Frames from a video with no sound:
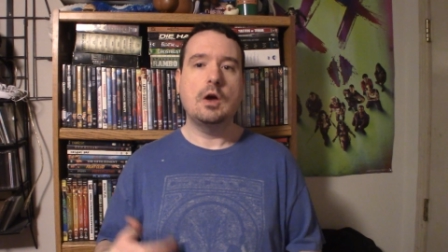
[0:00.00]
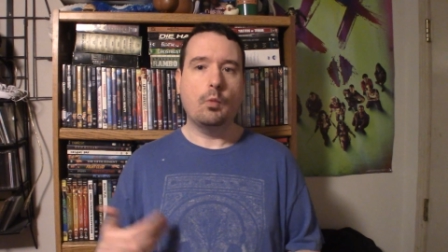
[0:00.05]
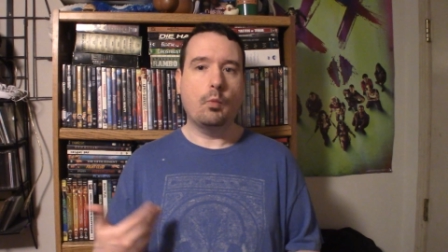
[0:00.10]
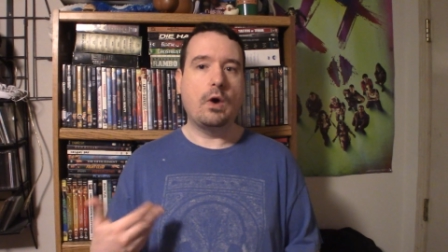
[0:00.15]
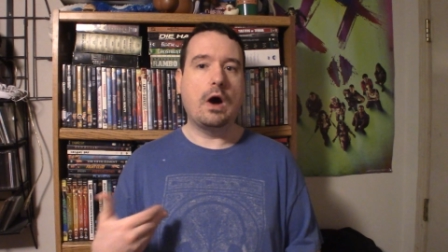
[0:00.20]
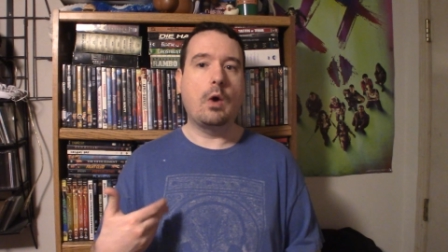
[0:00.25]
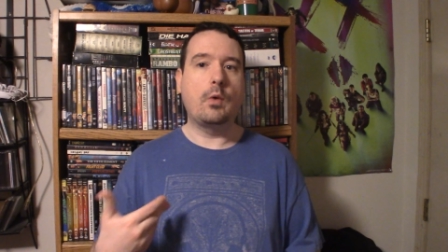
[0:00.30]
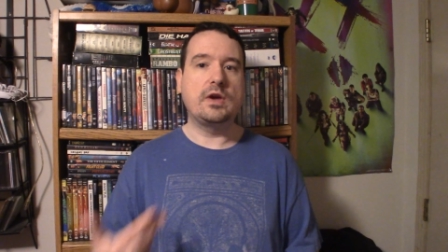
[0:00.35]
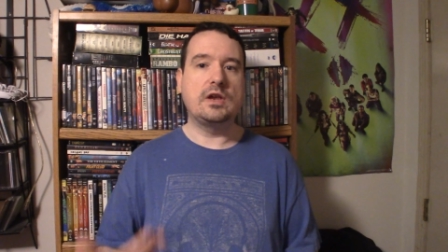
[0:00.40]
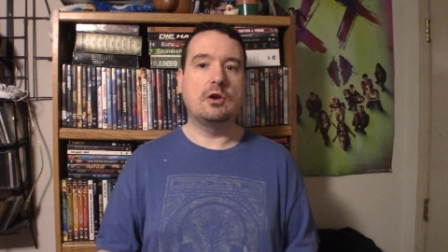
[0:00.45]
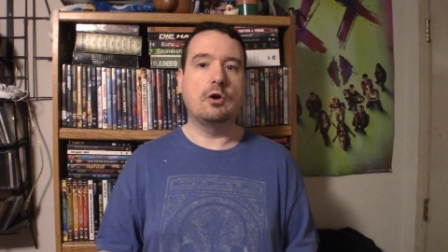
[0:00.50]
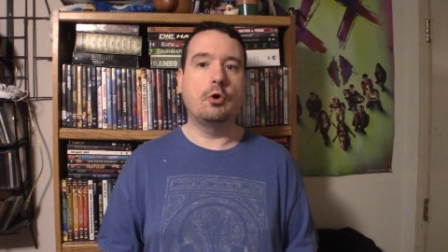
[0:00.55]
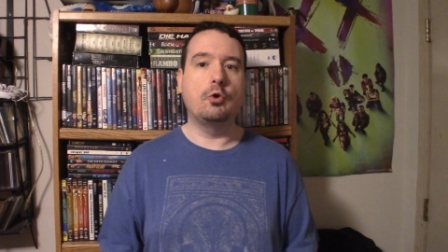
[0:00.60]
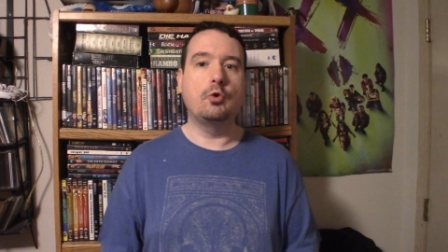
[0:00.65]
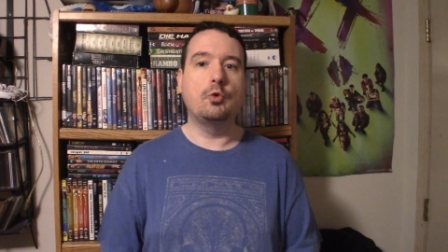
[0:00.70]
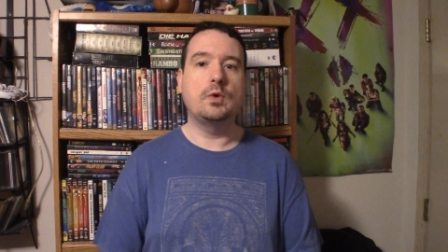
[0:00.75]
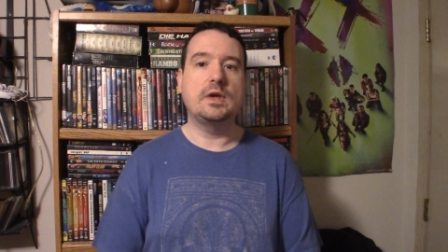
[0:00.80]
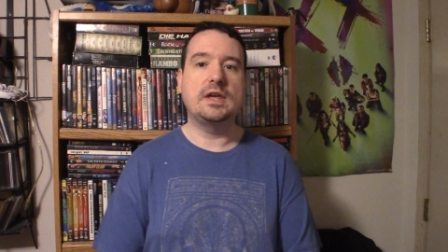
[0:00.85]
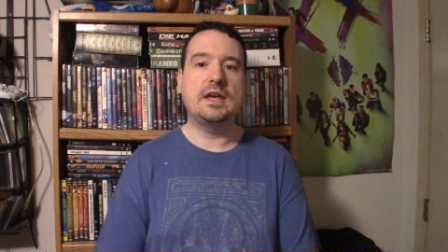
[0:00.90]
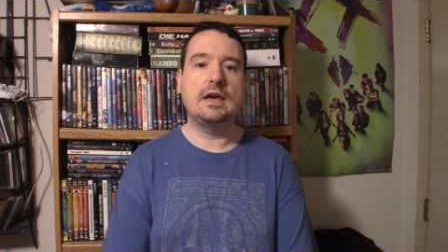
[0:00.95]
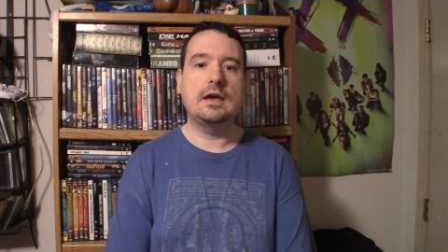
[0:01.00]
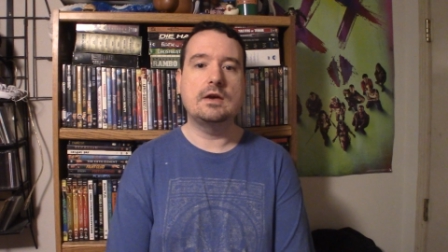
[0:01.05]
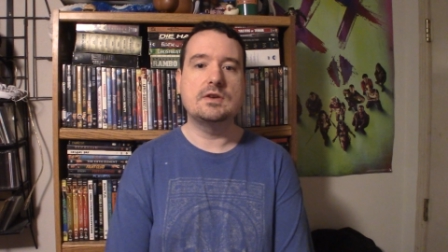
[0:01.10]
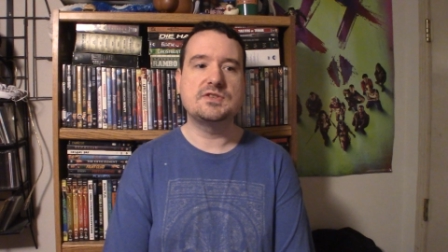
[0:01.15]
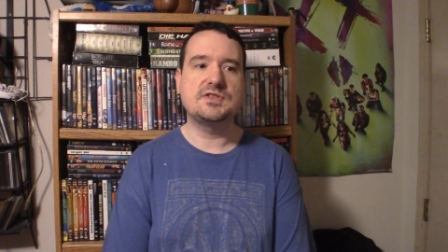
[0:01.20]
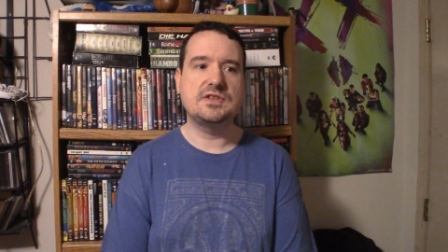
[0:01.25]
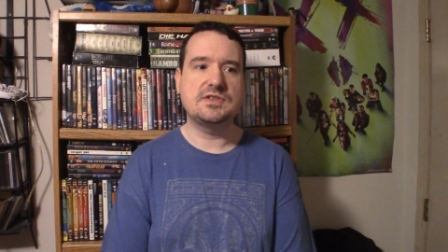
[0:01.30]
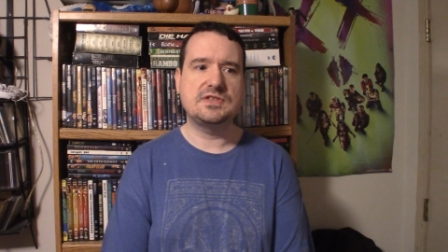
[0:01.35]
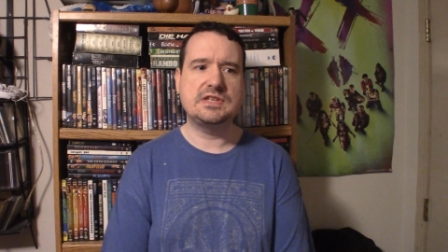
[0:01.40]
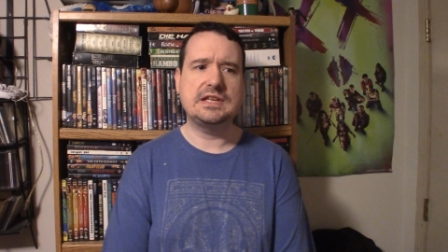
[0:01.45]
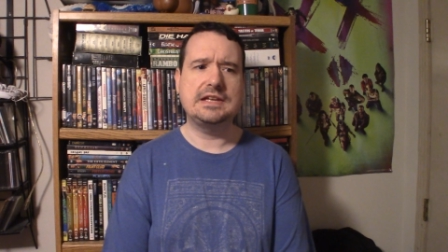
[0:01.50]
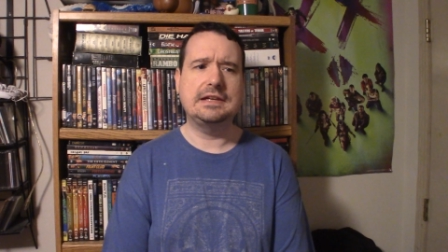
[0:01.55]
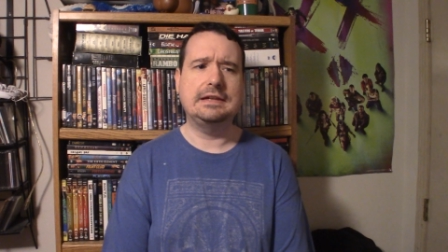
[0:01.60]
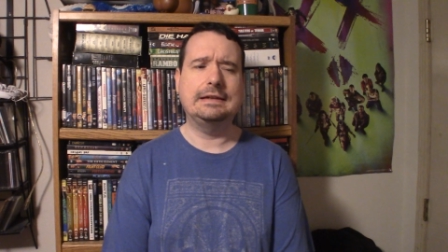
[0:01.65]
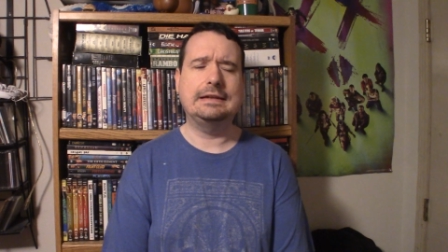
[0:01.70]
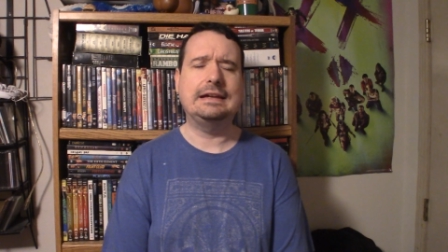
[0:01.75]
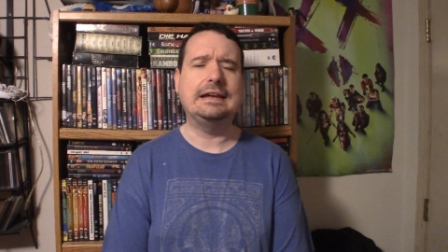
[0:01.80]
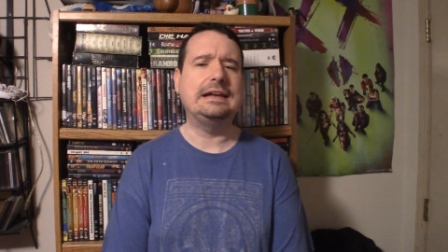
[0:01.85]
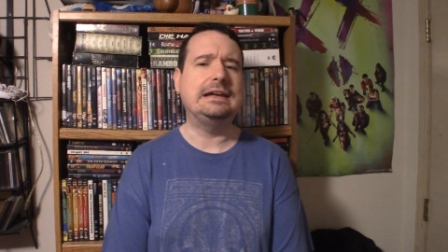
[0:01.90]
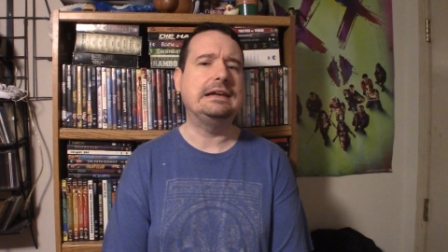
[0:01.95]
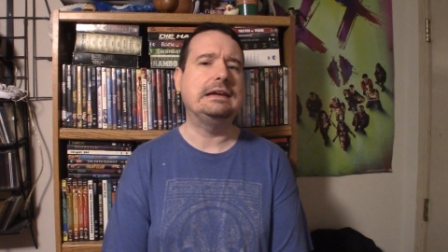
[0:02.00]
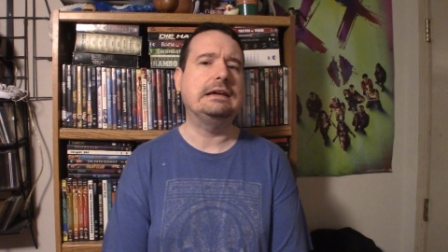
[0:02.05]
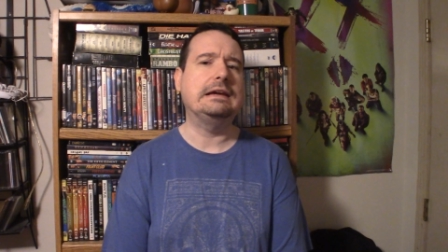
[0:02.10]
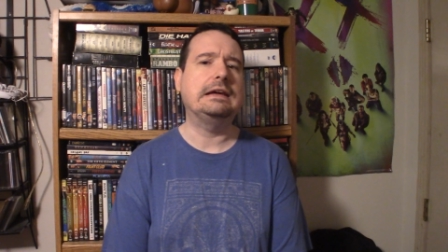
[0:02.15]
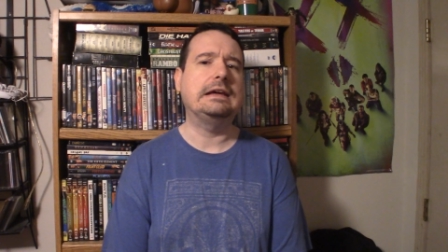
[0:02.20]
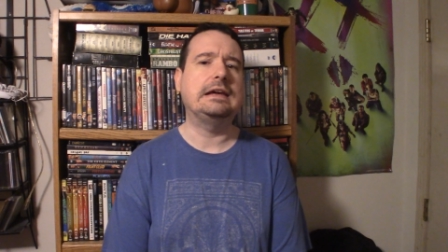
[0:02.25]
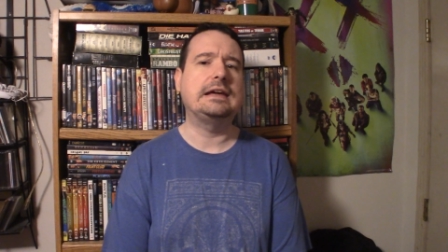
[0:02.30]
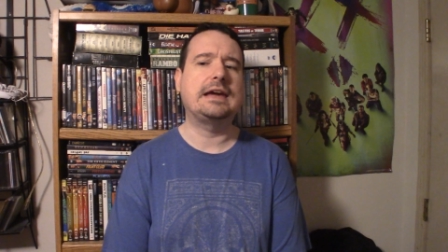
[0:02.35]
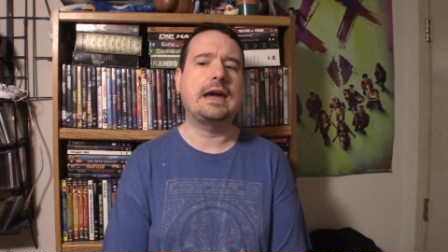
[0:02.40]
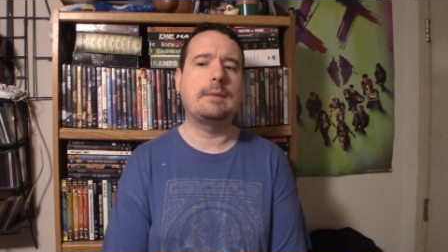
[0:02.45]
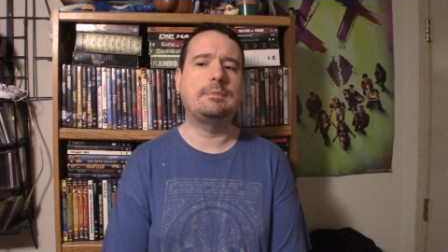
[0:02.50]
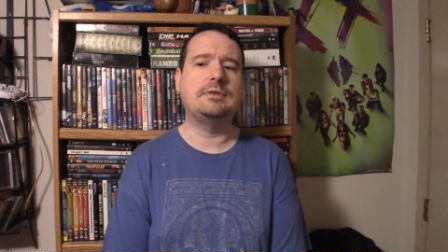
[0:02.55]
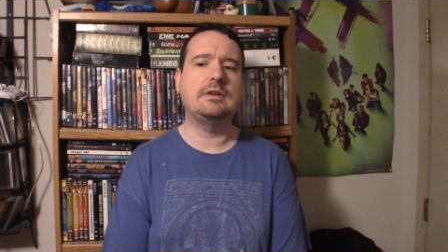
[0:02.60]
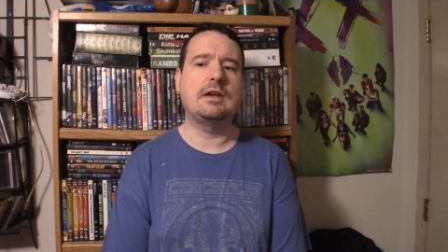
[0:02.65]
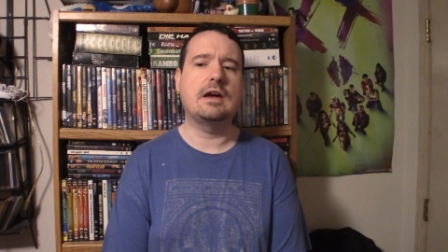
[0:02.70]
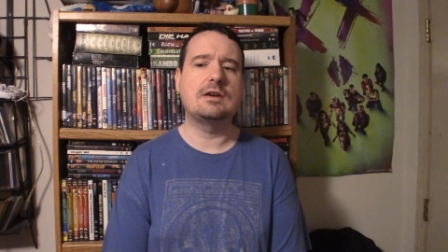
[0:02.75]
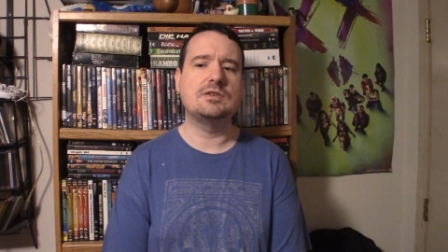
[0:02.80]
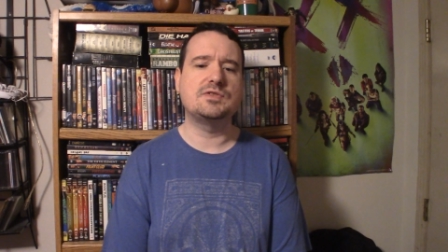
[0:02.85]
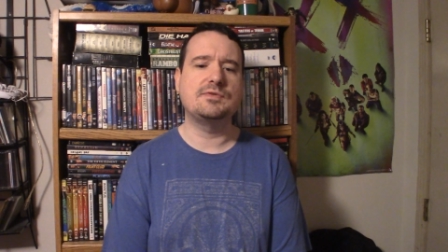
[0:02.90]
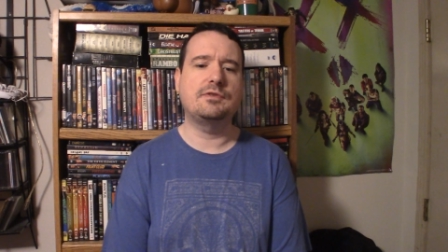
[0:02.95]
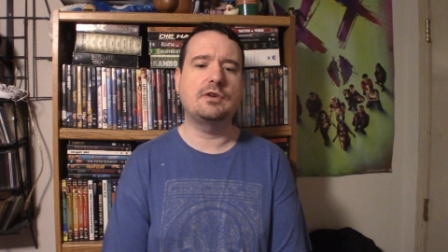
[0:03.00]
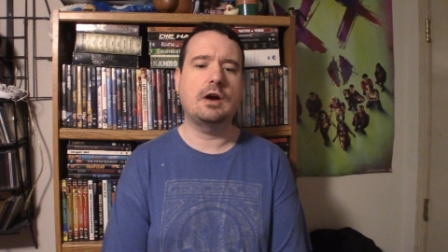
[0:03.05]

why we know who he is, since he kept it as